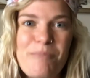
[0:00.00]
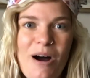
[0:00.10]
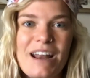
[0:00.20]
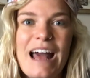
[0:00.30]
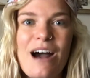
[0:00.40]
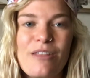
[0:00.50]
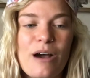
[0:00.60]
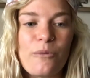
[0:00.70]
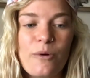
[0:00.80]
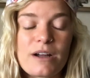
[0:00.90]
bought, how
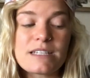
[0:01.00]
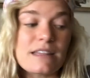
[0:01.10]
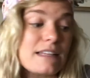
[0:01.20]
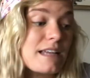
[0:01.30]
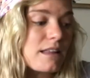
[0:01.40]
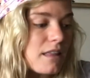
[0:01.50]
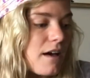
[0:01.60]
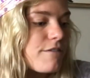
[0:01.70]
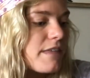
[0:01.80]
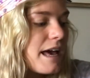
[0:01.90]
that works, unless I
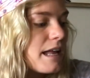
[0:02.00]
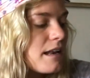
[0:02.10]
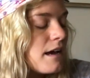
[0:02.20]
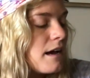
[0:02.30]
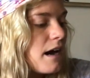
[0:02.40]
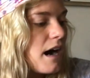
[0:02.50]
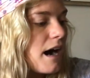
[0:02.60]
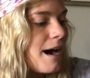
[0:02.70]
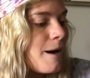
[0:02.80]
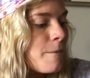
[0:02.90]
love that.
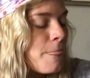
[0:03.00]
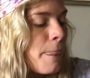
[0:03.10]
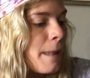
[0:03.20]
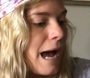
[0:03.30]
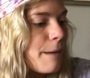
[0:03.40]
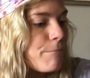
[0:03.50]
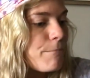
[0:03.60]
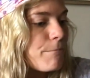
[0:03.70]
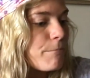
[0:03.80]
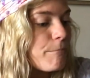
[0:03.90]
I
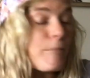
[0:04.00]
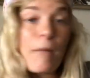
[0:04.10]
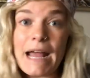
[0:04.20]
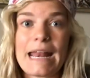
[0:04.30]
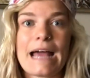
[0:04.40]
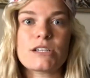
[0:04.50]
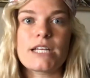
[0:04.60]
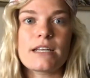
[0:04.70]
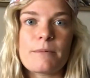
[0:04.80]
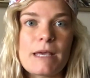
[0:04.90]
might
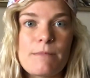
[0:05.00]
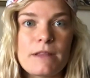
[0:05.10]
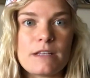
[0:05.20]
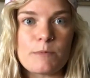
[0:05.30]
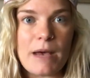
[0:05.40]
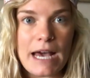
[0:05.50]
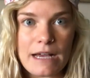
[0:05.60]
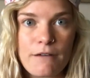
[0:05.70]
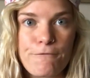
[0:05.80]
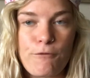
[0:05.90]
actually end up keeping this
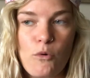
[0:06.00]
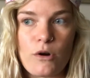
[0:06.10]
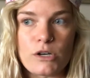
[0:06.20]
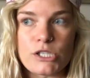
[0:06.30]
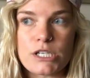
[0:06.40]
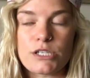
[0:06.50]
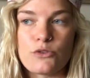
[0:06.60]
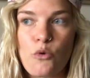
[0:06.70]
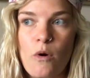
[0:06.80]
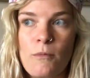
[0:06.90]
bag for just
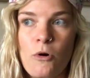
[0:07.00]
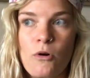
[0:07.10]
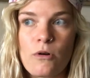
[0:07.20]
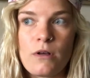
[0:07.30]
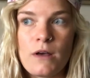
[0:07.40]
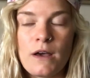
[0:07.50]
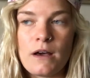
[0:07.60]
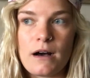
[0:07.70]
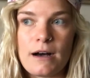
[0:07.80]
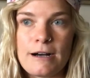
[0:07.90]
normal
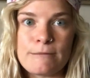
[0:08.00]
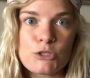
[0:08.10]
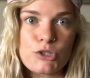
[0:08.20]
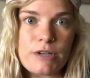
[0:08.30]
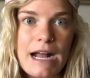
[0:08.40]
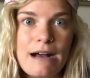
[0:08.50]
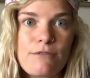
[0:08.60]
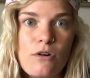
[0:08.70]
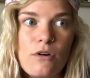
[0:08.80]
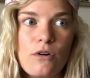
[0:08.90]

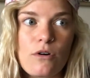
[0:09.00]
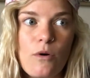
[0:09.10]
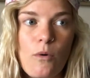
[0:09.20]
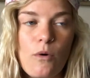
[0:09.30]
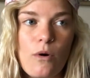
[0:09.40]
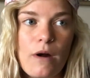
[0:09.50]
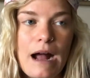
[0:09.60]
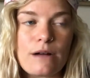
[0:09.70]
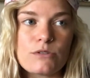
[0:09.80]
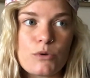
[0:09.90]
travel or
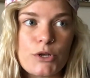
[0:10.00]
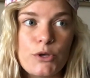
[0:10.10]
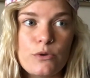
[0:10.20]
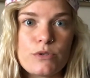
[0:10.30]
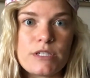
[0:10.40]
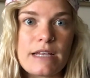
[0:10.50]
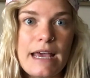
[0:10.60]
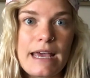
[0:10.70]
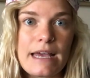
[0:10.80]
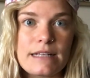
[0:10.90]
outdoor use
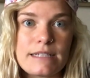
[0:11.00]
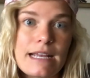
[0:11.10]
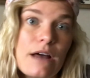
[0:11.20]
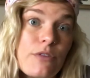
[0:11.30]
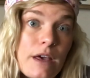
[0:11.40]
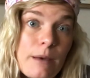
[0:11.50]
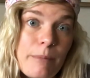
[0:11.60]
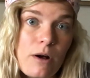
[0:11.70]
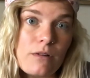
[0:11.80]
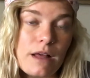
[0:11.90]
and take out the hip
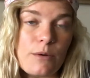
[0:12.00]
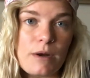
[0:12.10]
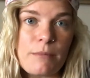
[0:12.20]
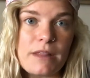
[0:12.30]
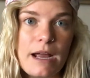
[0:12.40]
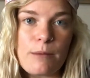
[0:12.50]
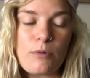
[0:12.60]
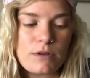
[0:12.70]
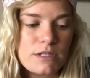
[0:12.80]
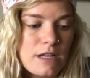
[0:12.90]
belt like when I'm in the
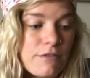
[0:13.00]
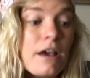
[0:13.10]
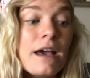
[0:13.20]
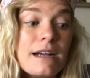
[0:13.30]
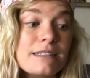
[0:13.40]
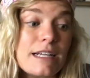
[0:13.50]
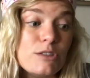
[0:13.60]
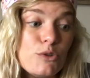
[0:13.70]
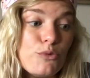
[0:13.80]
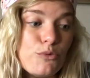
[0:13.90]
airport and stuff, because I
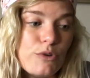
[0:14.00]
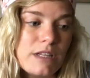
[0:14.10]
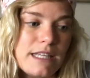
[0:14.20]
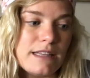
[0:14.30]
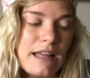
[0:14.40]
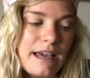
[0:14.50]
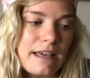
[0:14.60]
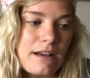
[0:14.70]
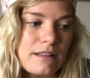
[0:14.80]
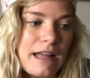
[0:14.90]
do really
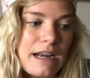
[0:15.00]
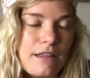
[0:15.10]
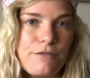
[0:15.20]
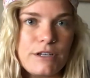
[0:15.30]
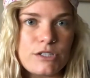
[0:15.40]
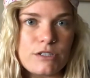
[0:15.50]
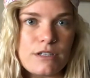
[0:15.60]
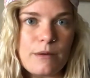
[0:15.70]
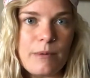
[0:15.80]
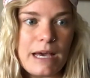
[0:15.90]
like a lot of the features
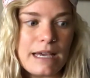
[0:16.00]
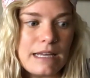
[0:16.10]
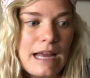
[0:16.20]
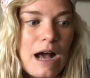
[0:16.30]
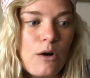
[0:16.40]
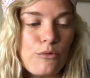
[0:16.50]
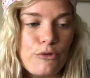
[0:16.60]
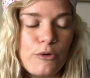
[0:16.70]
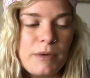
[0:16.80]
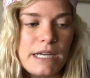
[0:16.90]
of the bag and how
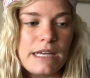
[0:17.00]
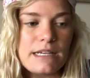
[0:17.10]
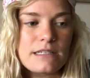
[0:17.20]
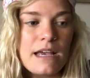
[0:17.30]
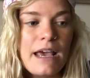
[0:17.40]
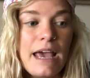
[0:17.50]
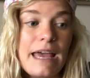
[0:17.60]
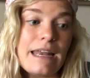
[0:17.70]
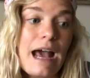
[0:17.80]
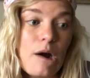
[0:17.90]
roomy it is
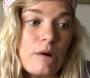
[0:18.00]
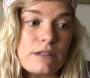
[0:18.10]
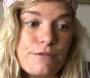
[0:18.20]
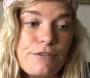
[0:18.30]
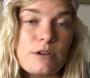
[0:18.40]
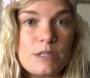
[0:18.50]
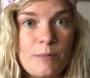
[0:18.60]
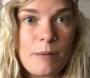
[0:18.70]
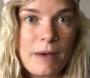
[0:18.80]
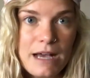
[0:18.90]
and how it feels on
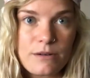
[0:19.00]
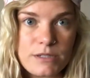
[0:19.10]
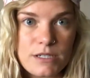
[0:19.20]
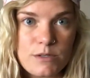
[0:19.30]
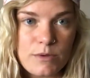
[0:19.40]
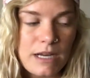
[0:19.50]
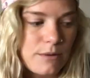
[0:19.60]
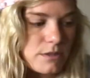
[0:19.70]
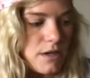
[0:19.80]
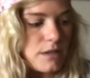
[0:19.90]
my back, which is what I
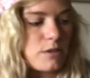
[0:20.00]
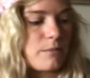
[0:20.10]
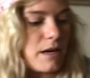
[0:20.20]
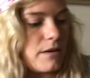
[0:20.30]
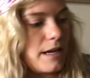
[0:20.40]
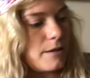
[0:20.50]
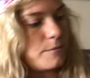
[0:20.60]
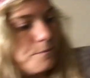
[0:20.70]
will talk to you about now.